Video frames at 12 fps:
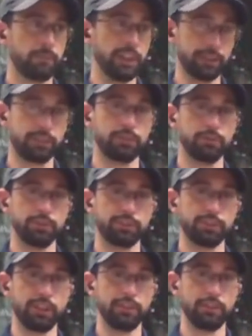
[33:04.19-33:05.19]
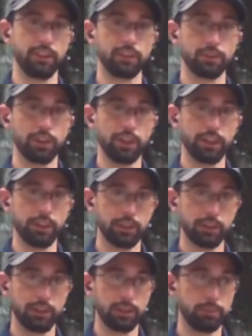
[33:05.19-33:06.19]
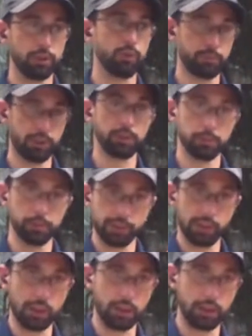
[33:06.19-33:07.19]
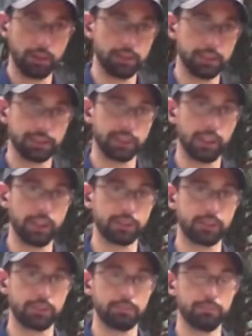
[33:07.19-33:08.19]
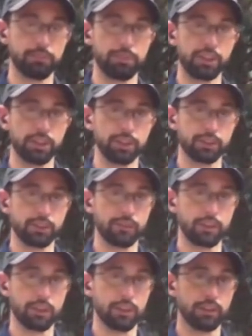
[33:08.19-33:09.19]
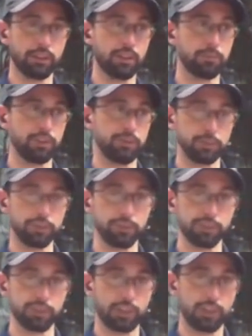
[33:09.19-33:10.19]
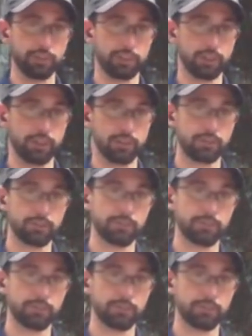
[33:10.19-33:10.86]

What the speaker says: yes, we'll save it either way, but we'll probably share it in this case because of the number of blooms that are out there.